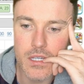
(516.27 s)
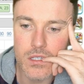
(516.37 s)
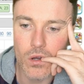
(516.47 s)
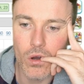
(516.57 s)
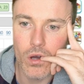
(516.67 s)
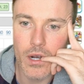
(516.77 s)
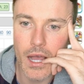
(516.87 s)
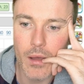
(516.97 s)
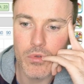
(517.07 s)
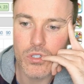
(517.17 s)
is on
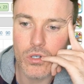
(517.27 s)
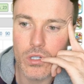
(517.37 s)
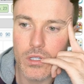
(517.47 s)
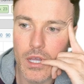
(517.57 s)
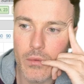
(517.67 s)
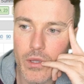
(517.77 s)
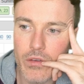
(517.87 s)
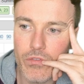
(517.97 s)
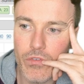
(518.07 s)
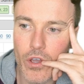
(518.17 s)
Amazon. We
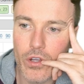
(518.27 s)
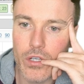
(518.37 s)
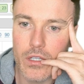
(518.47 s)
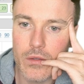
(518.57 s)
have found it.